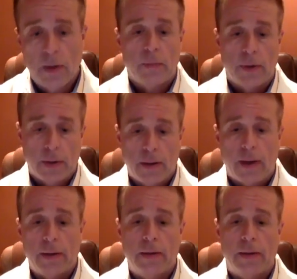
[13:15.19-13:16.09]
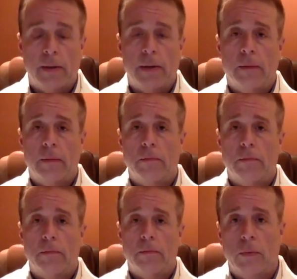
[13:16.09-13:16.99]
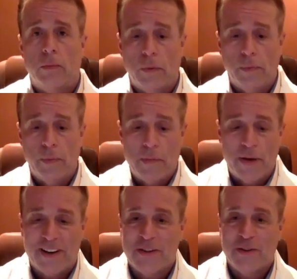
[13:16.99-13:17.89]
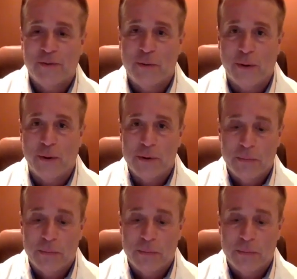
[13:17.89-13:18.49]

But ideally, both would be best, of course.